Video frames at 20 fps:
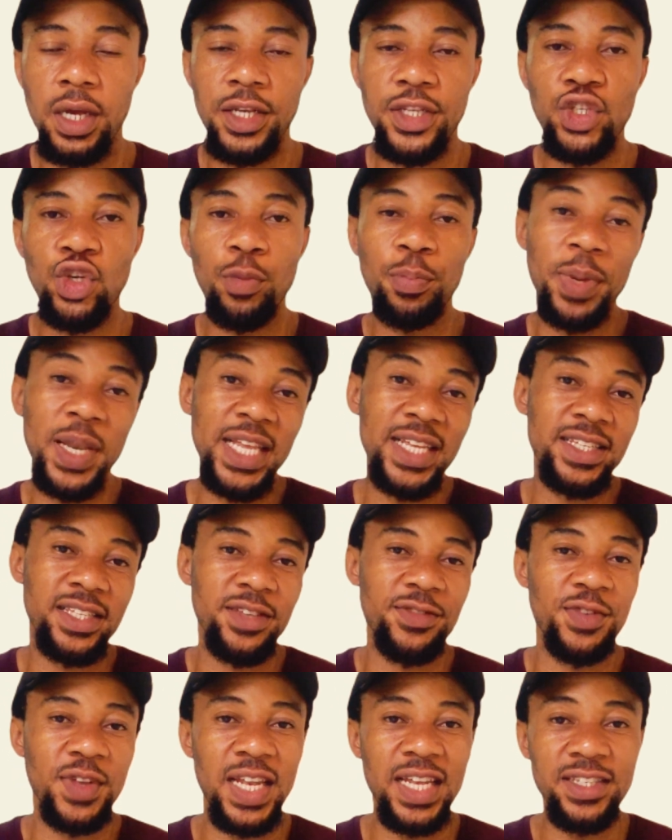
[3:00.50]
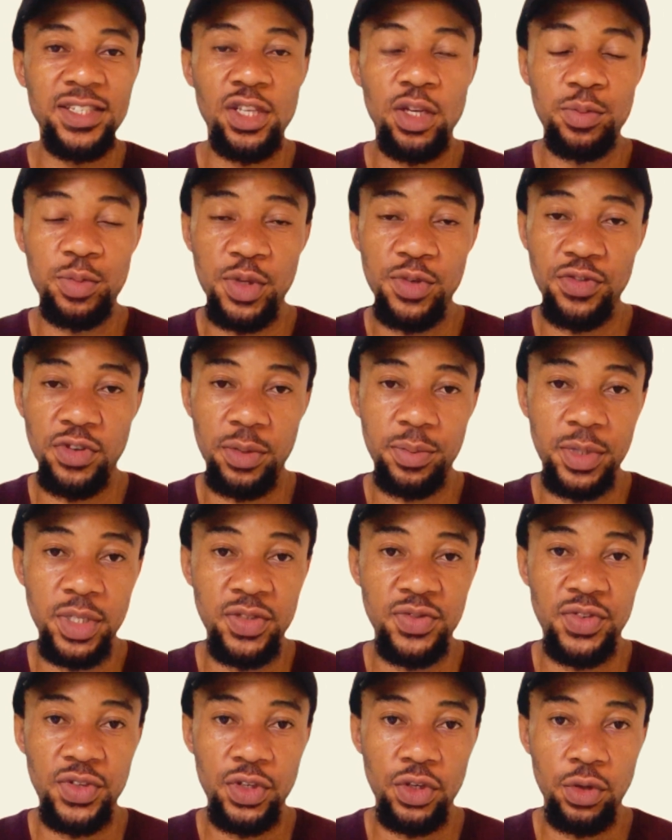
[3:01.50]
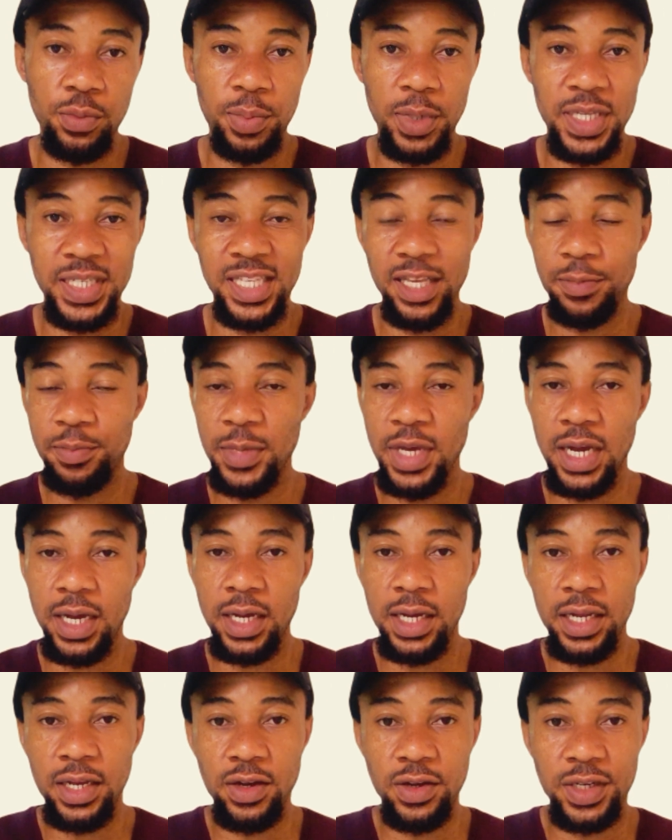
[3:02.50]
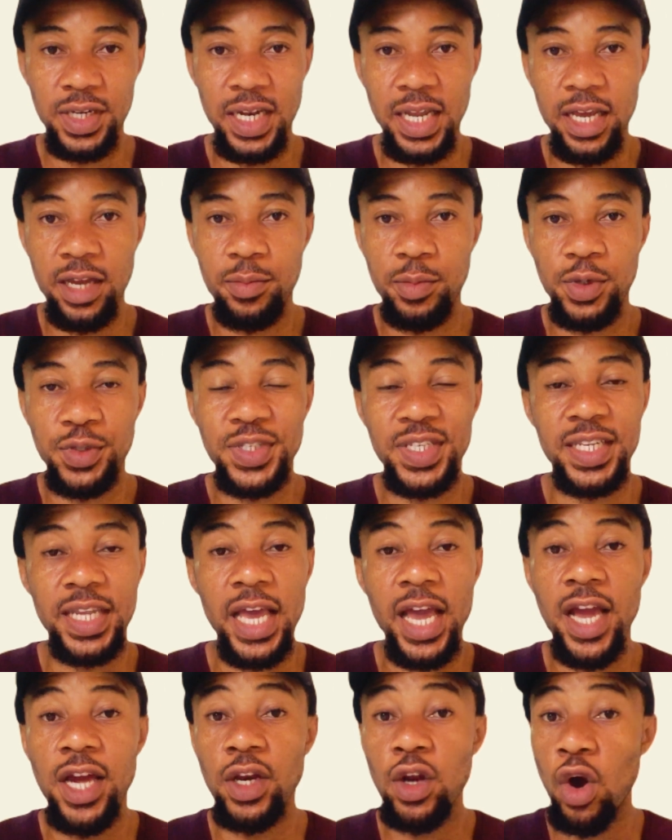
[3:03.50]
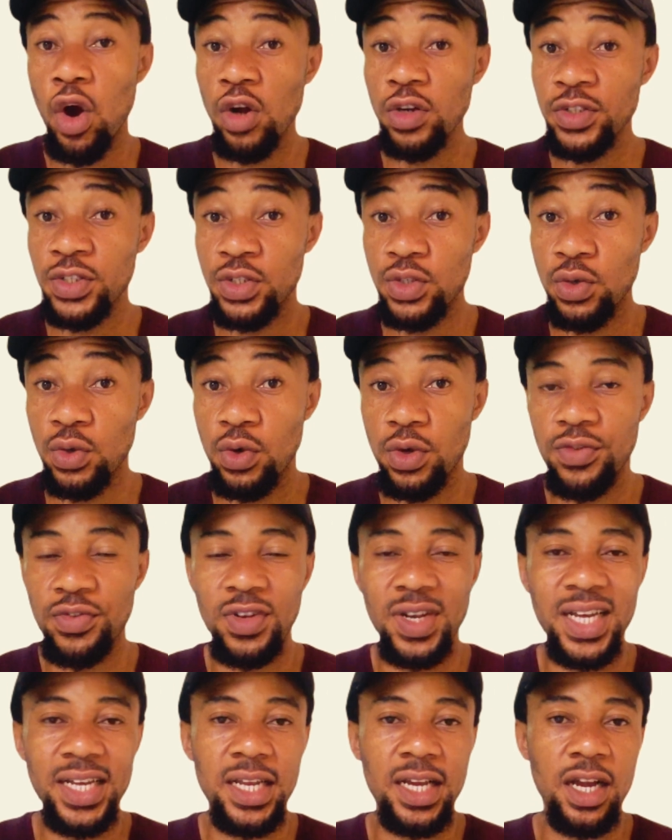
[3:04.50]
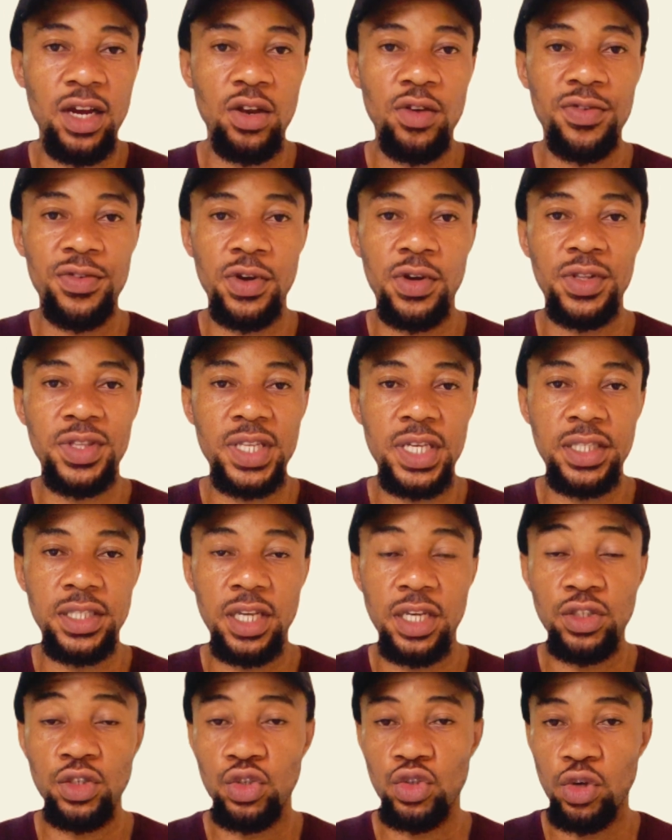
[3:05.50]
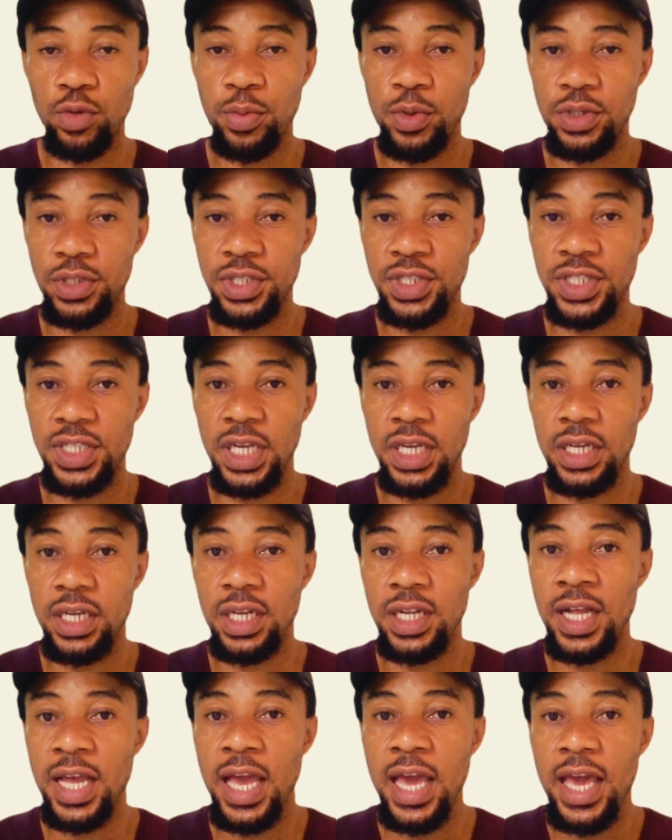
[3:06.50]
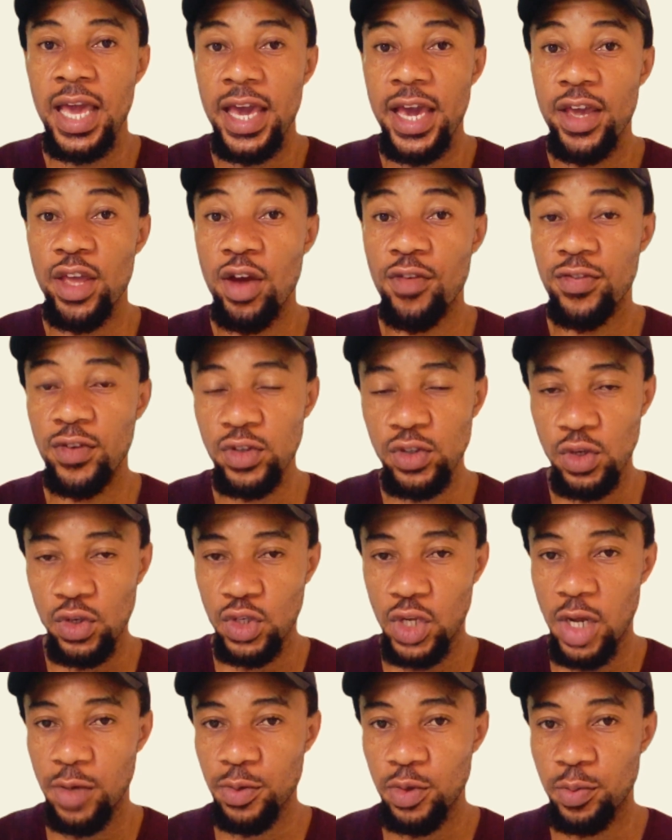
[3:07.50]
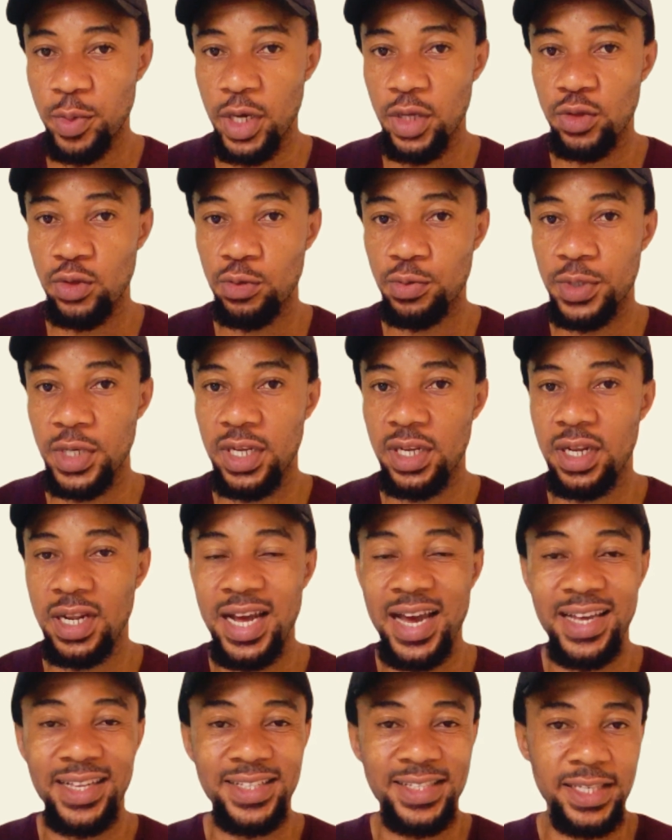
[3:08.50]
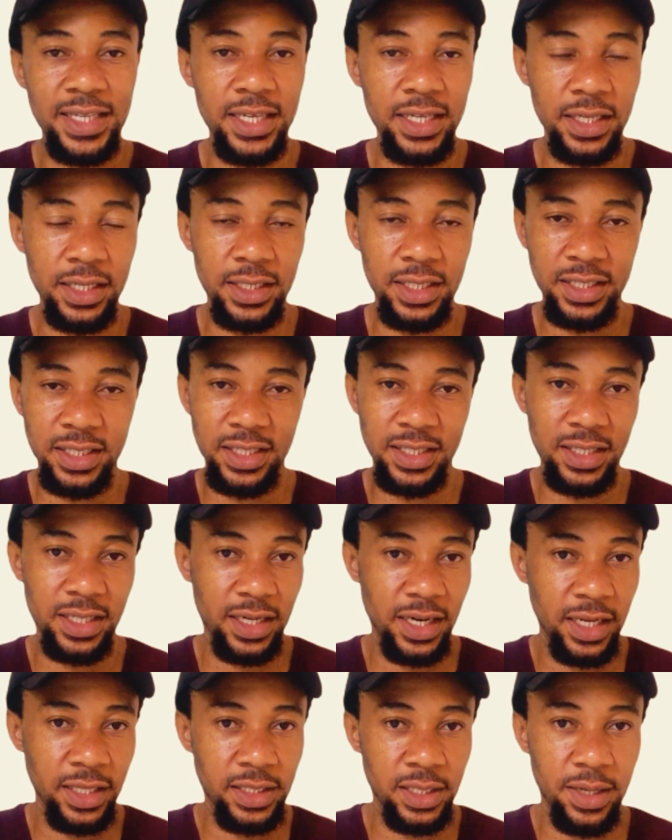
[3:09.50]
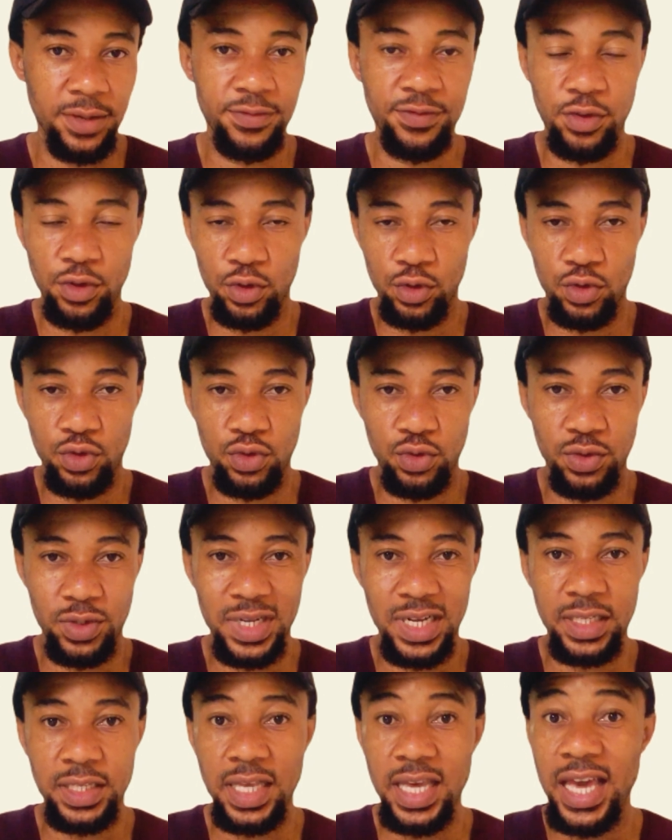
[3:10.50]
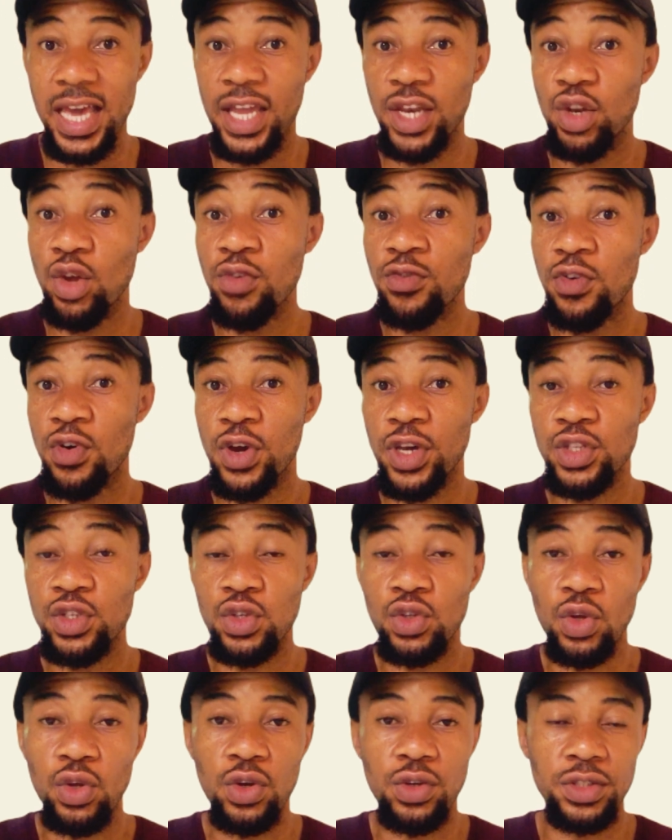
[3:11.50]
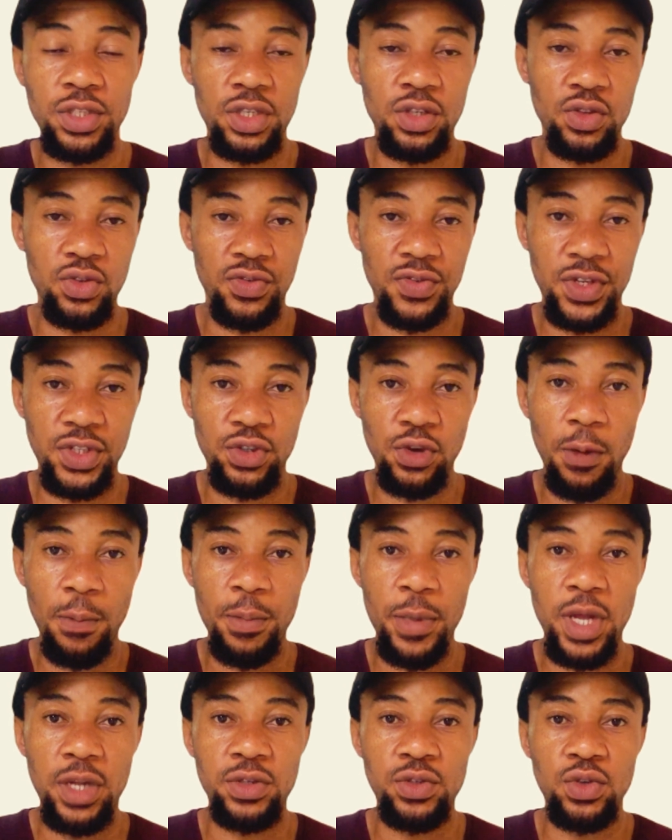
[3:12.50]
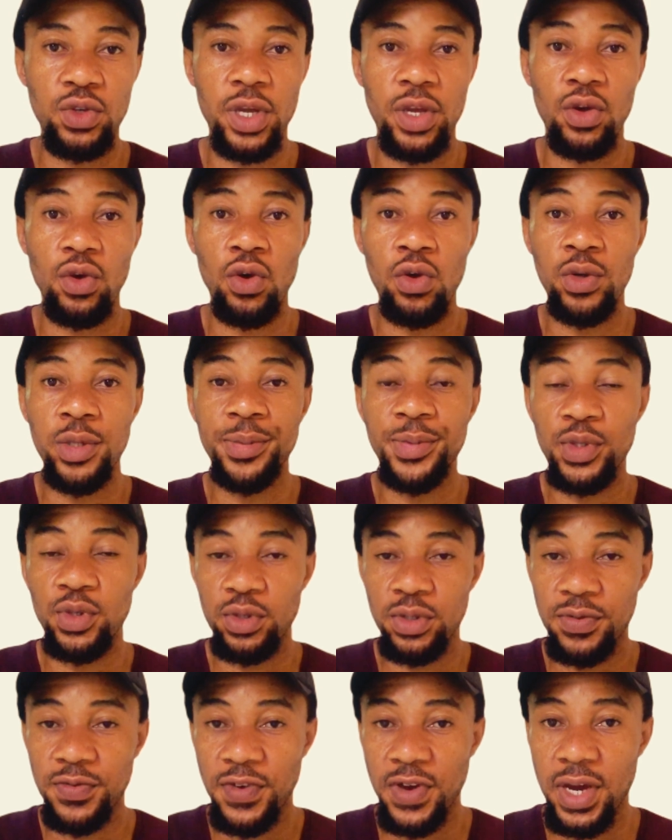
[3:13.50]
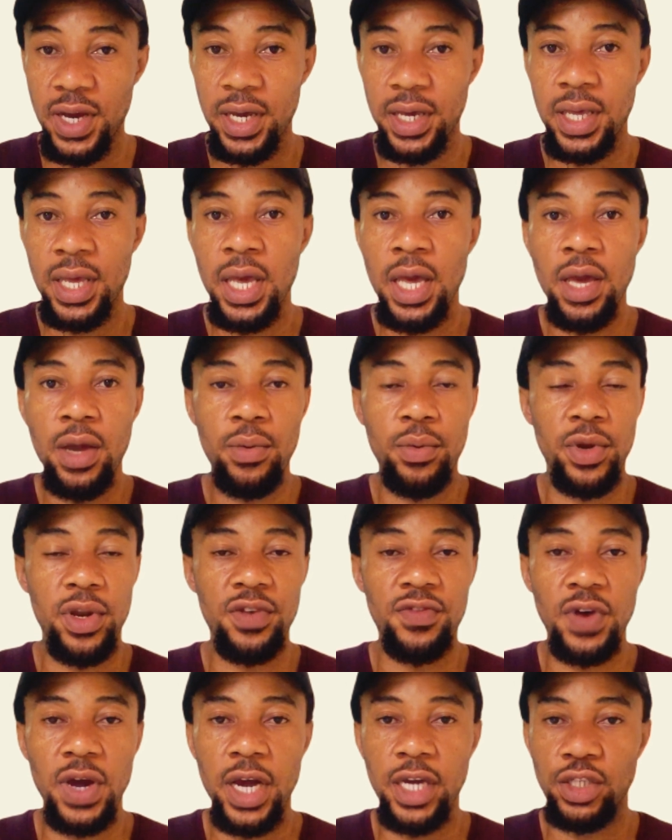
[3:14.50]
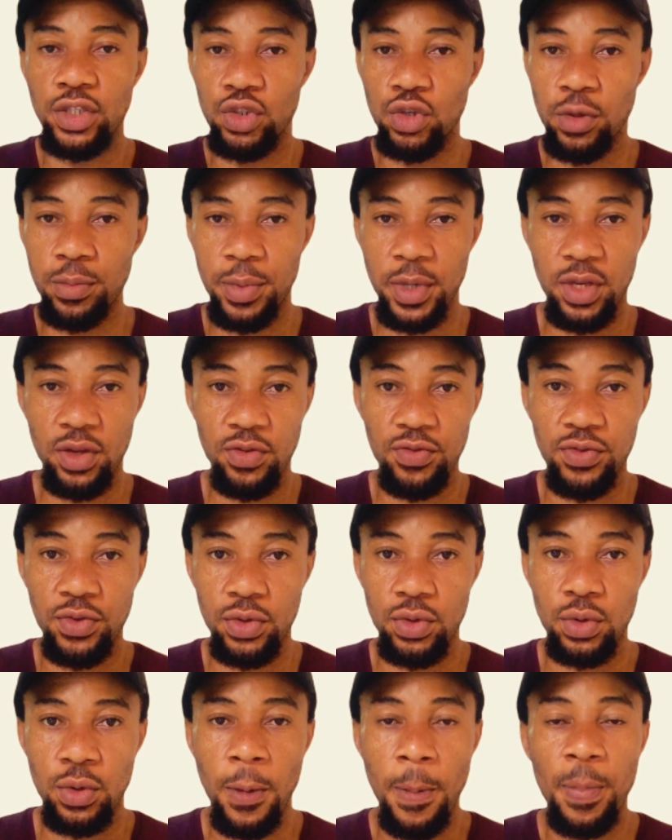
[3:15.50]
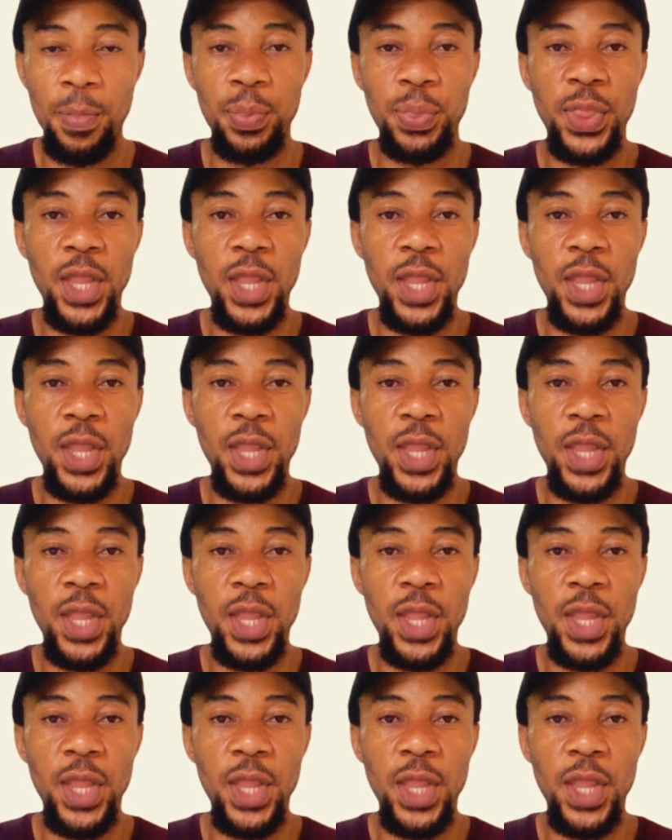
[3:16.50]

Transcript: So please, if you learned something from this video, please help me and click on the like button. And also, if you like the kind of content I used to drop on this channel, and you have not subscribed to my YouTube channel, I think this is the right time for you to do that. And don't forget to turn on the notification bell so that you always be notified whenever I drop a new video.